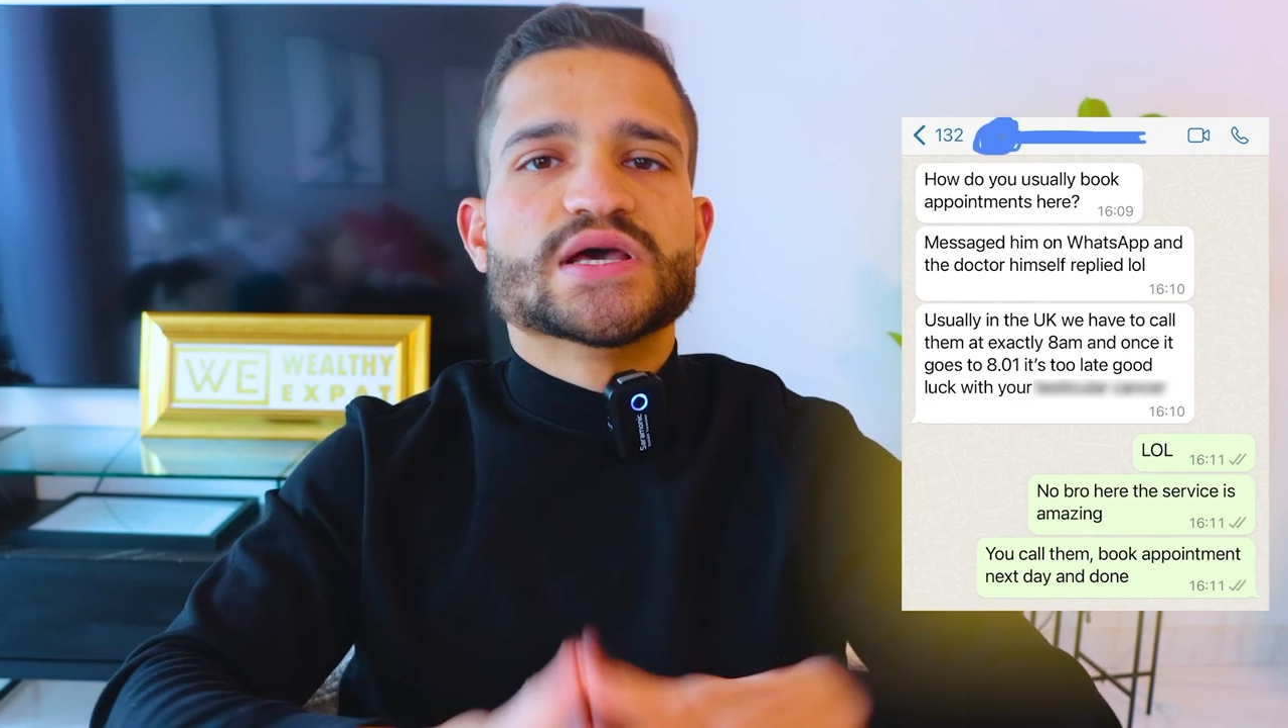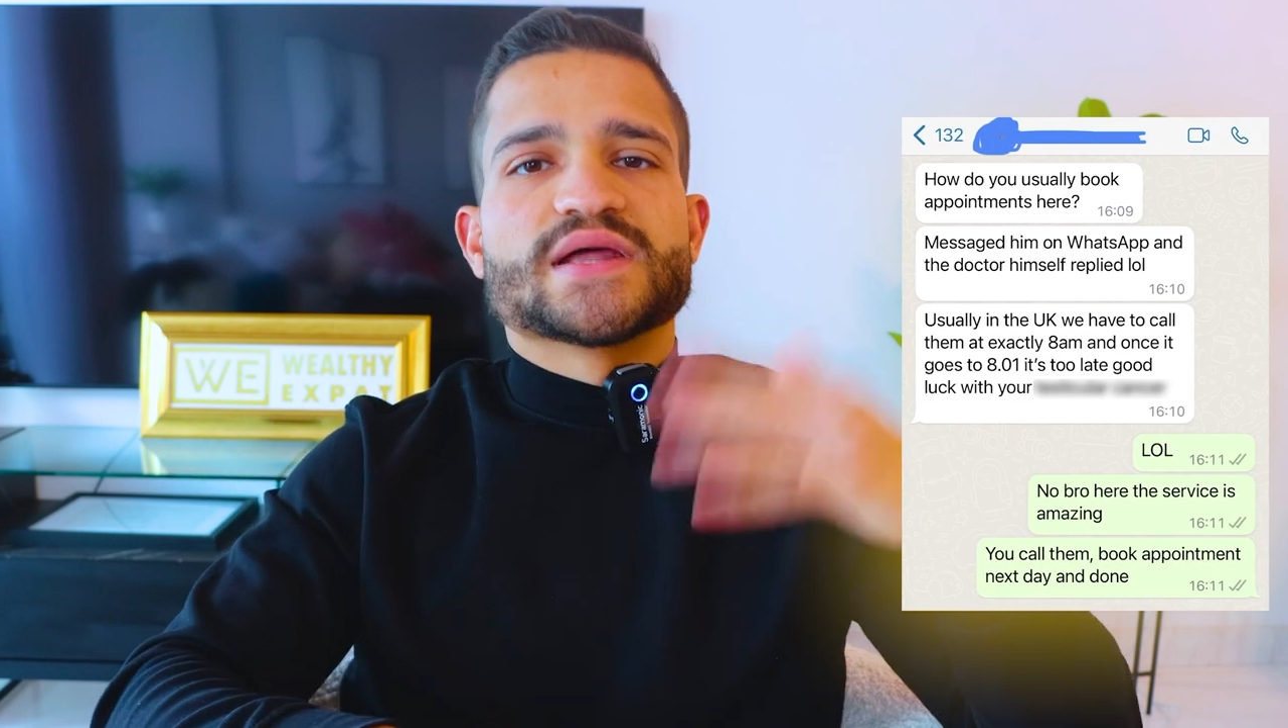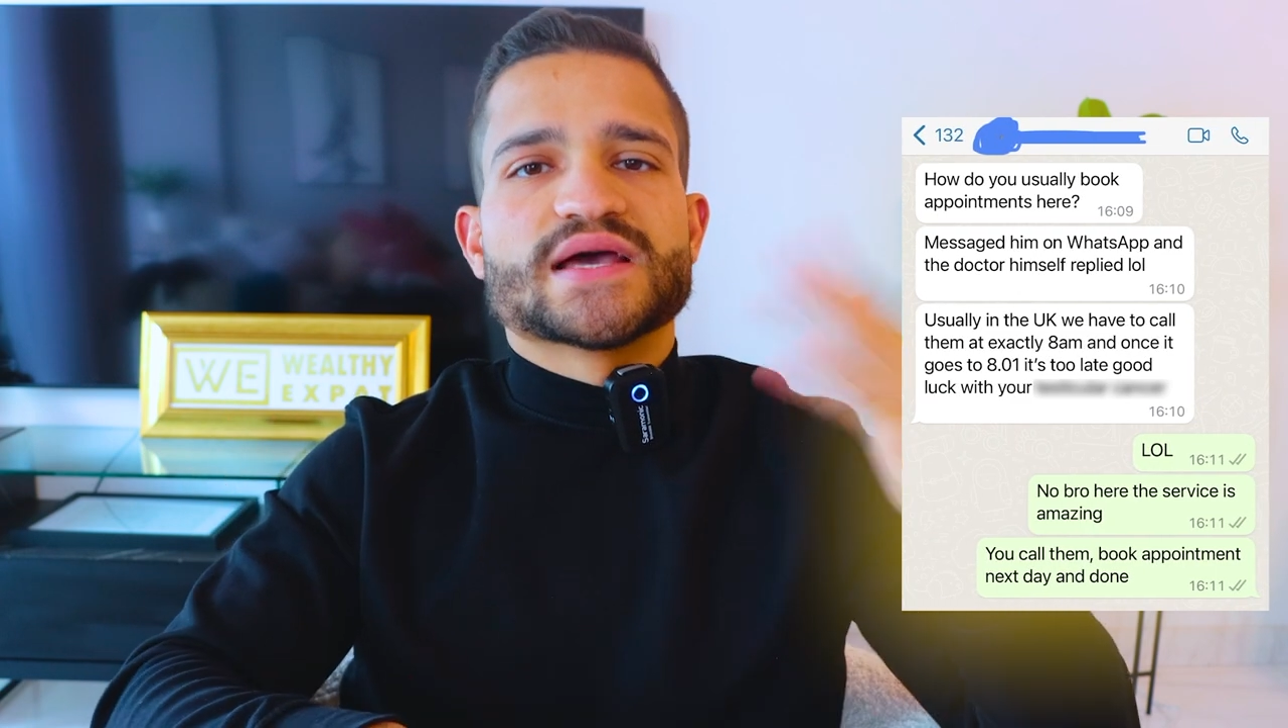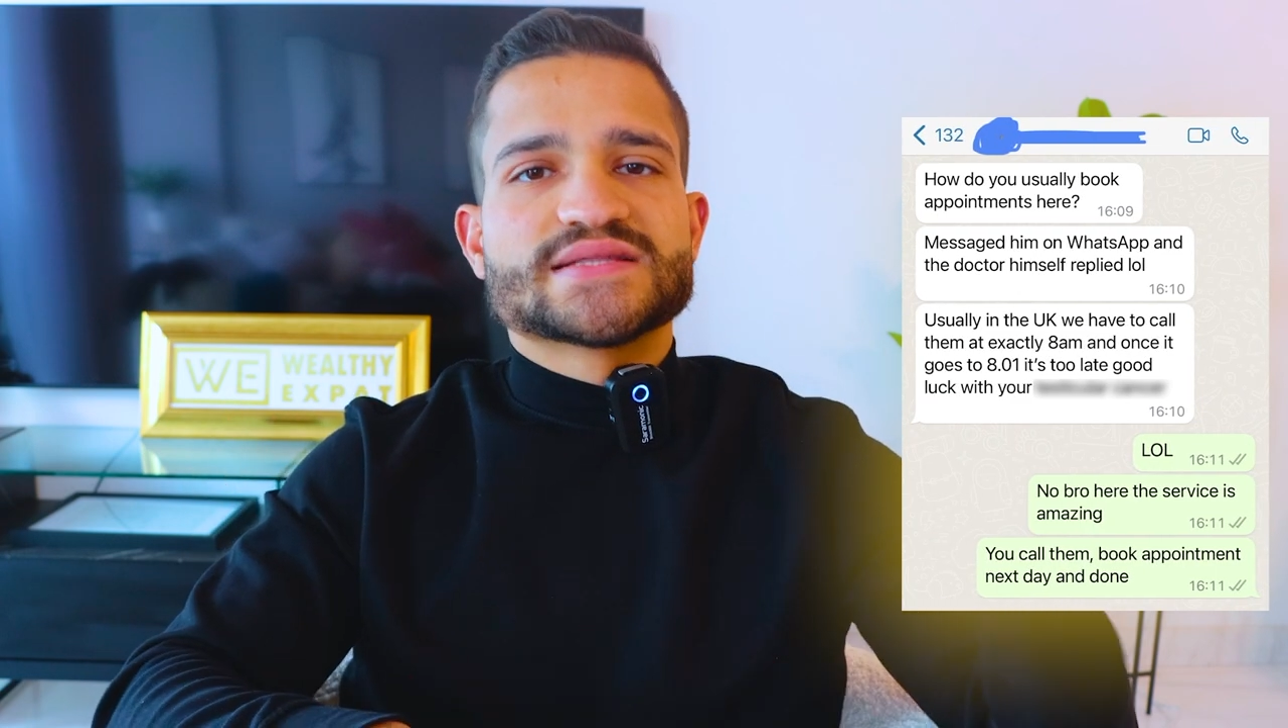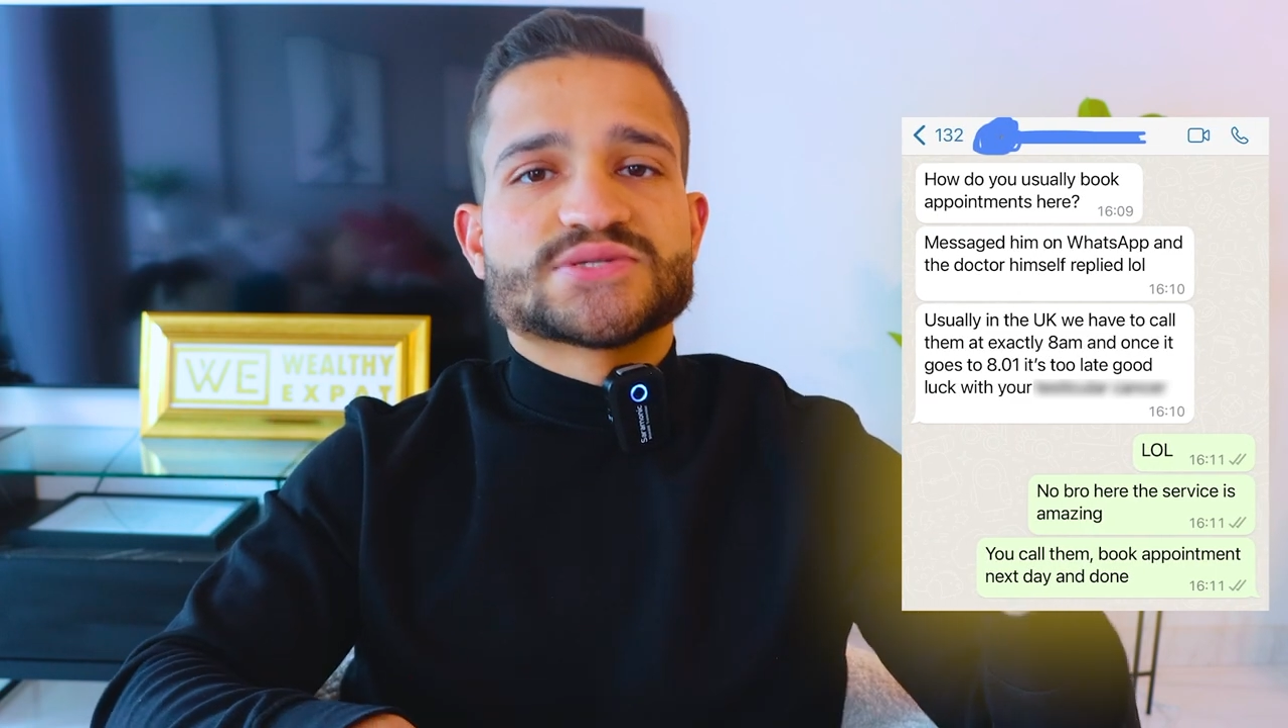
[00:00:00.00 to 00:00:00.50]
but
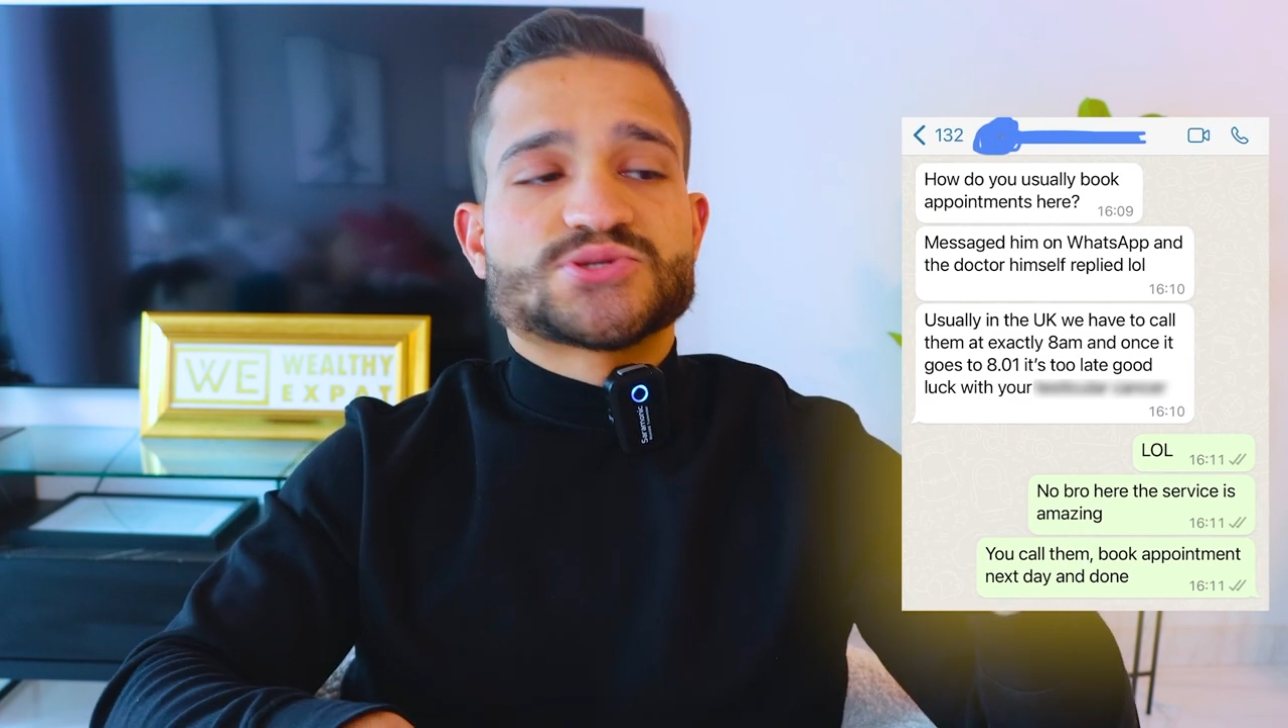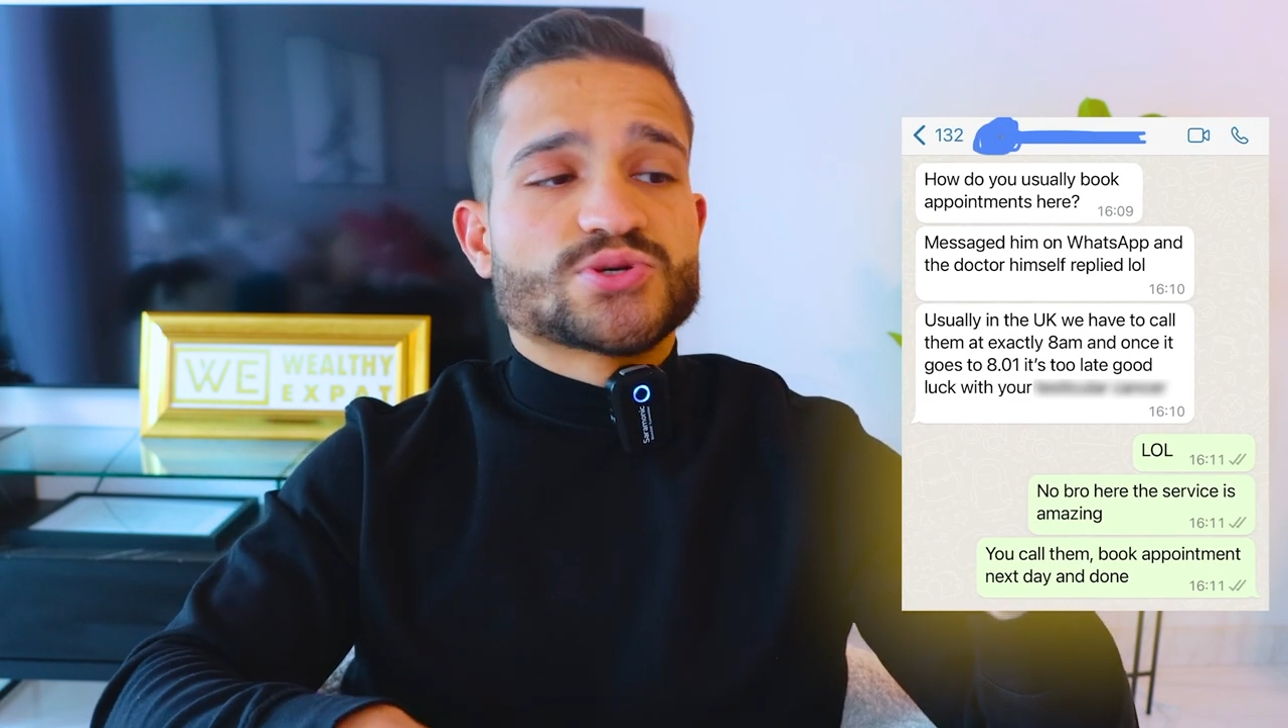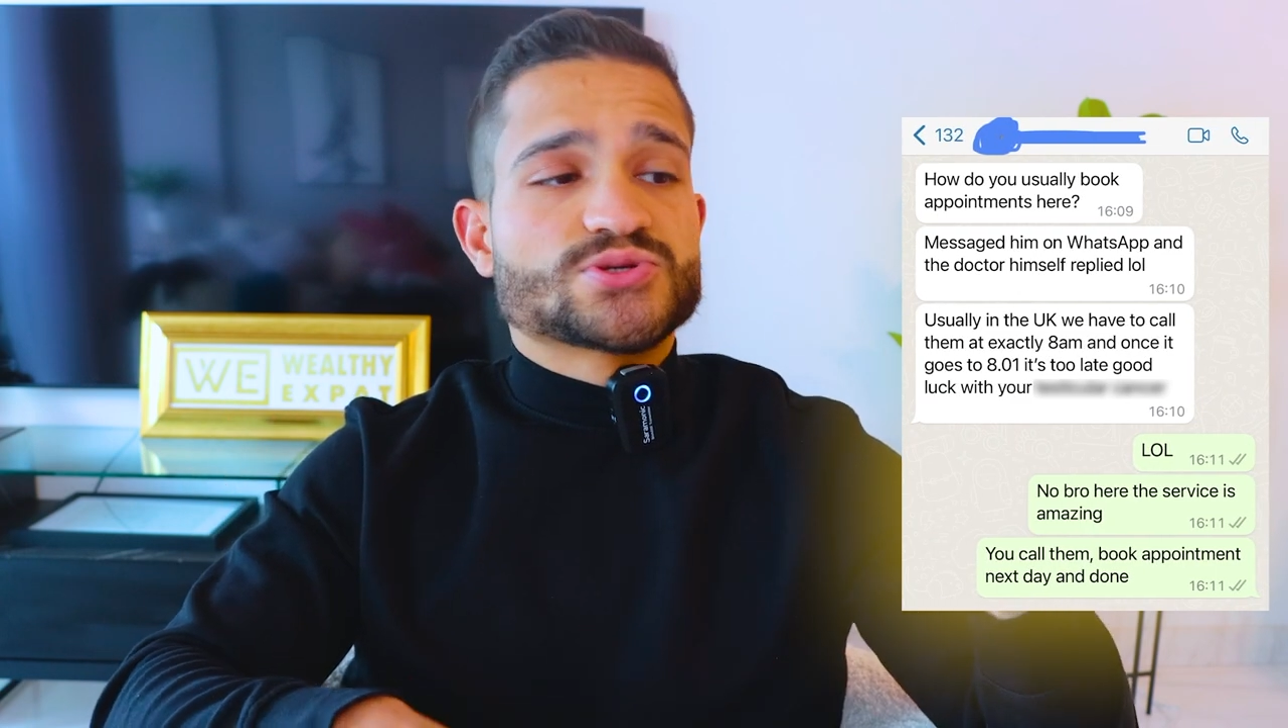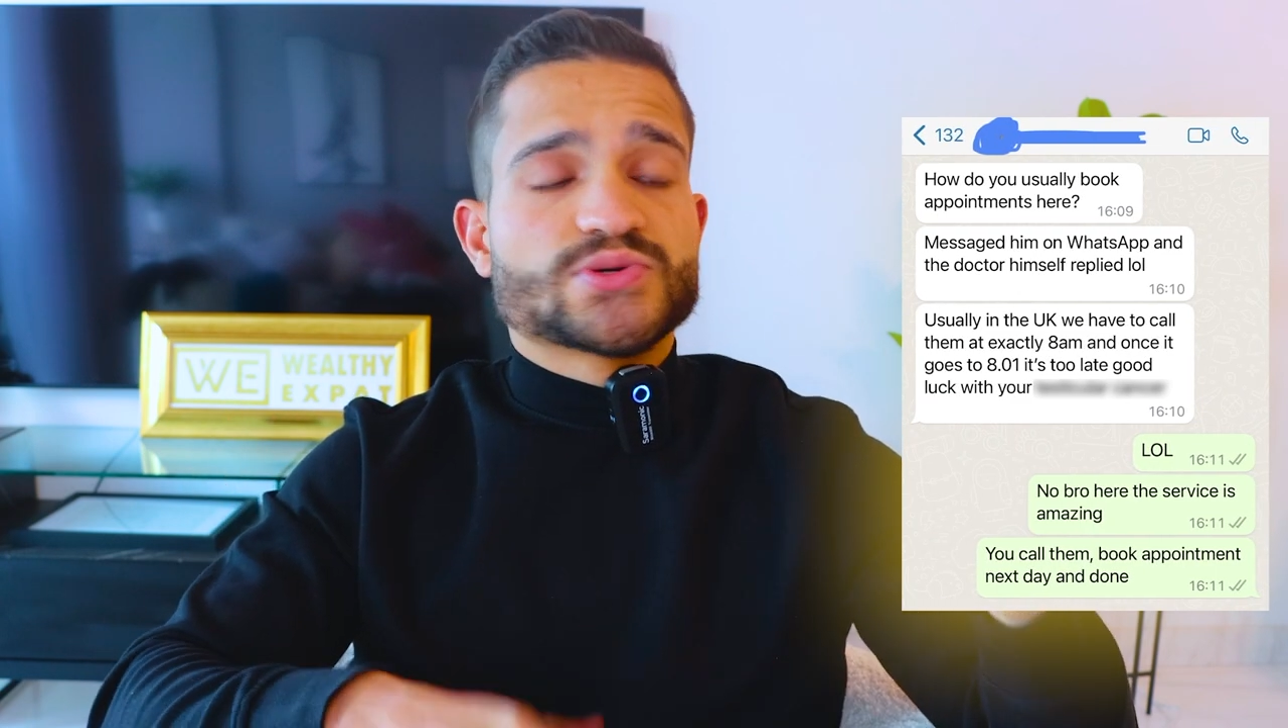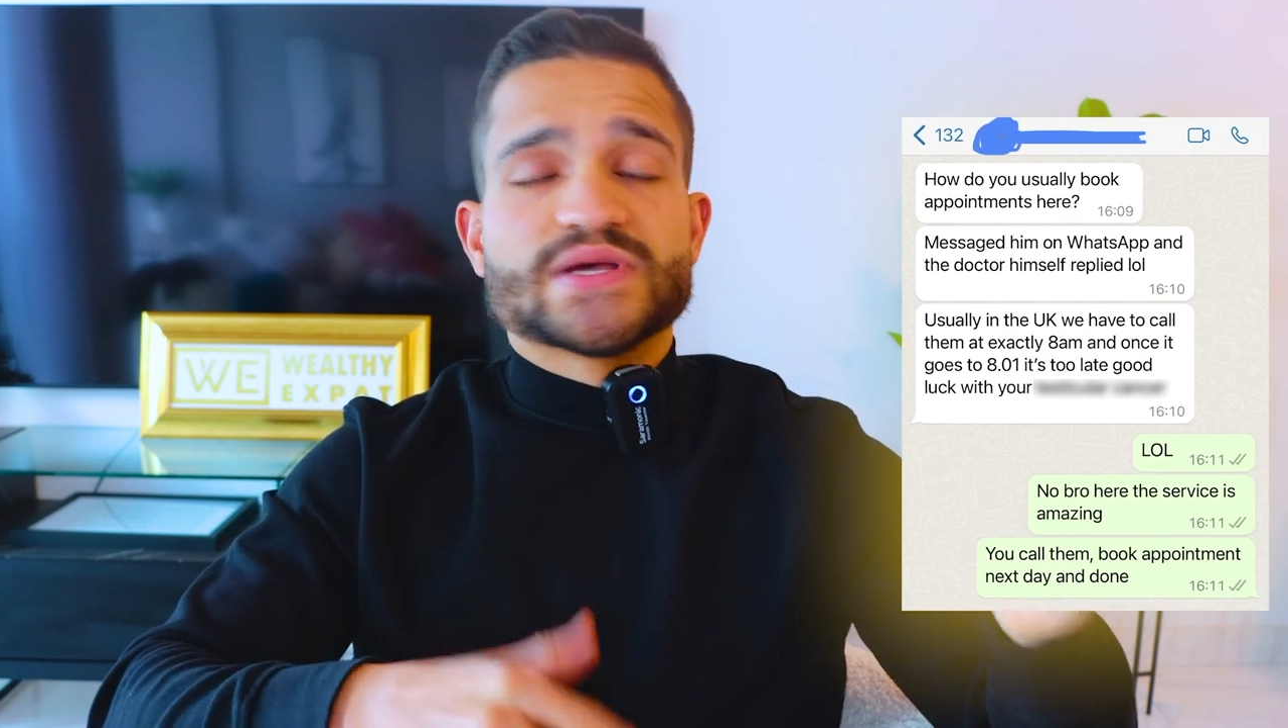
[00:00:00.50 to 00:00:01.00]
he had that
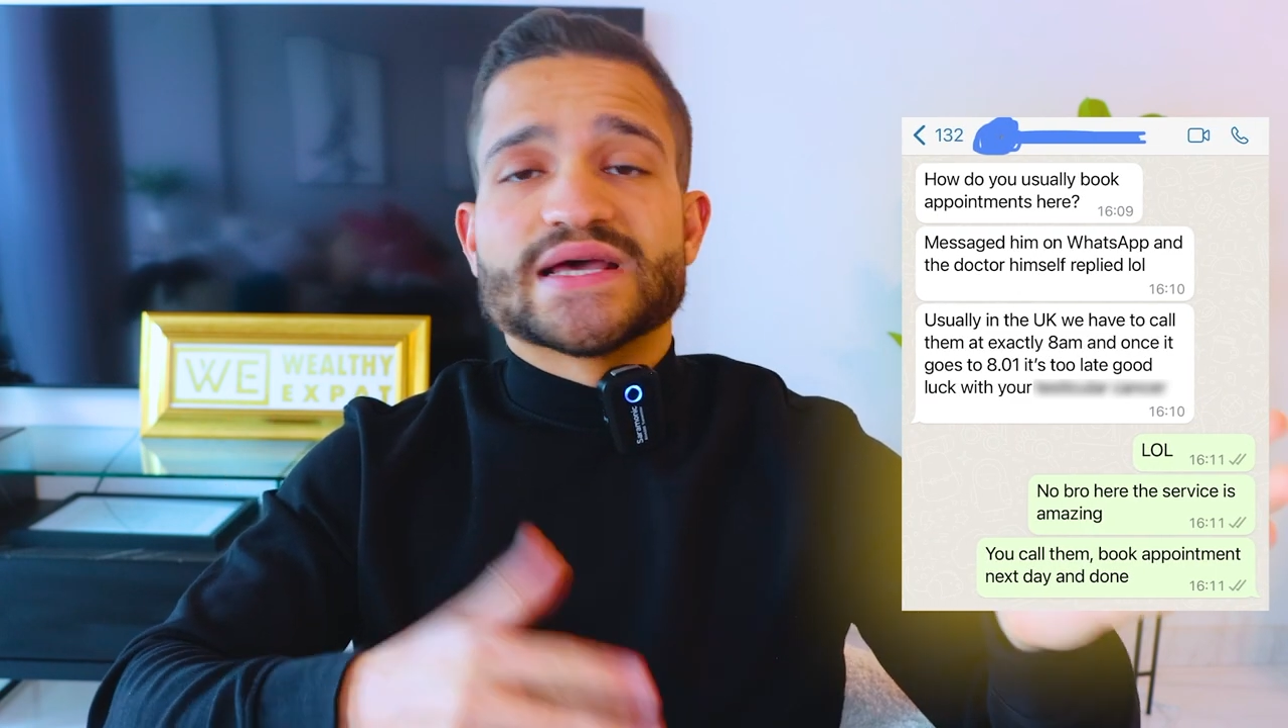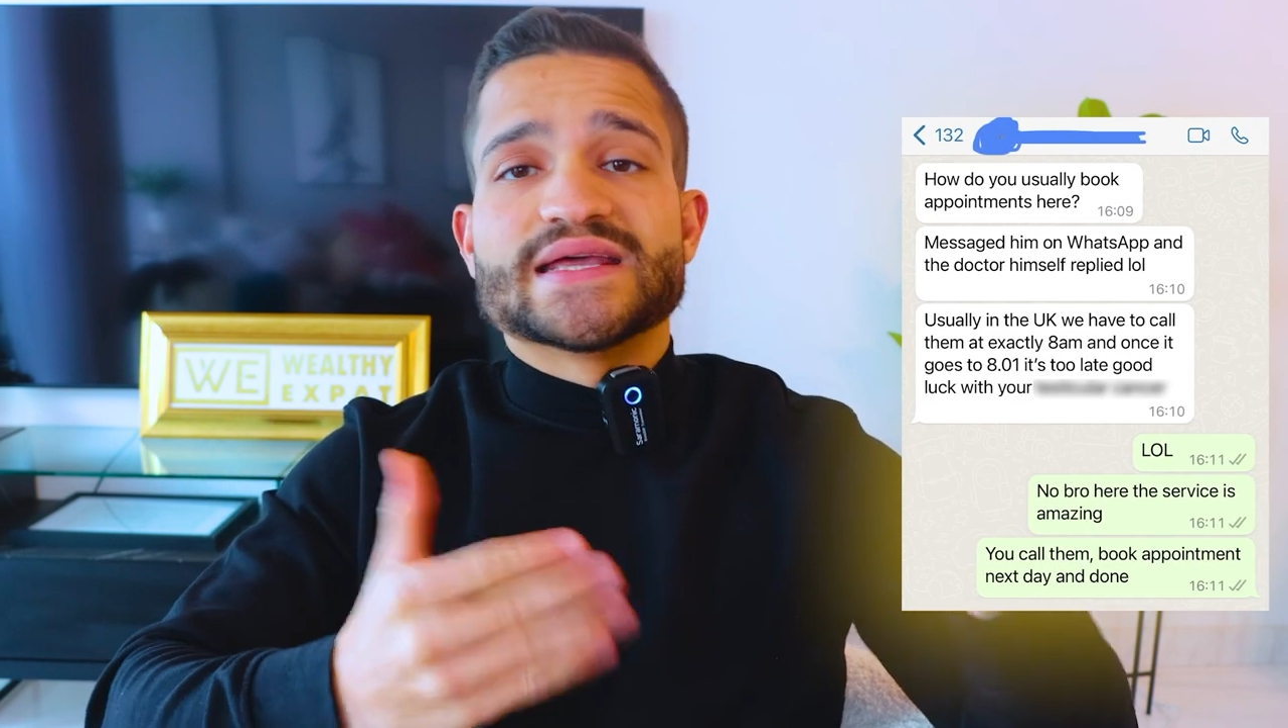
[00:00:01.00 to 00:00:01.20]
surgery